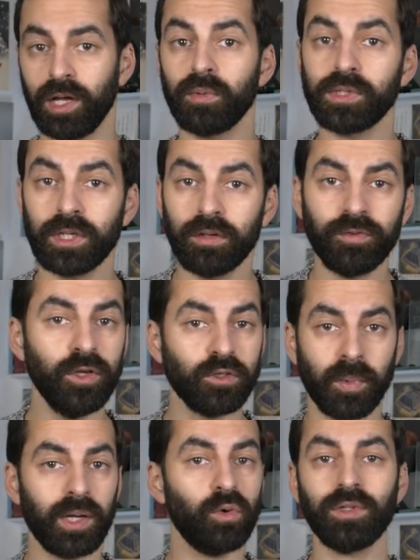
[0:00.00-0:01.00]
I was
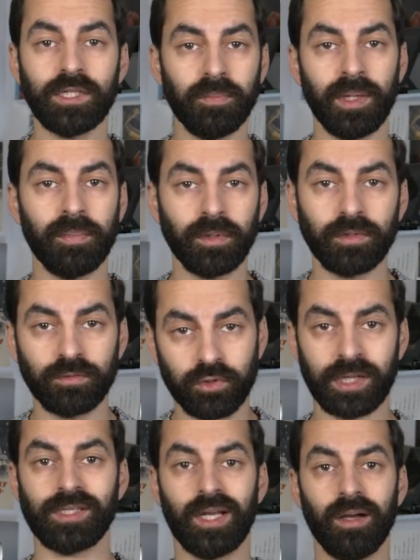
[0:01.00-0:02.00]
confused by all these people
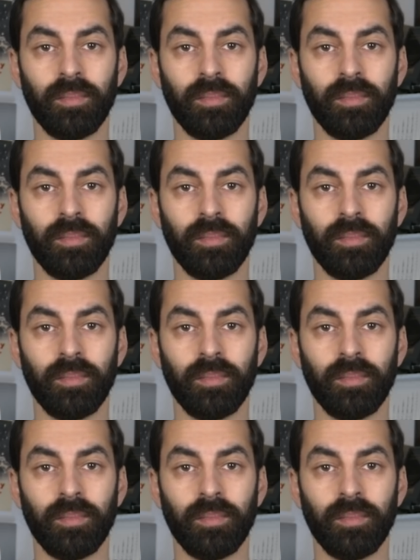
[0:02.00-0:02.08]
dressing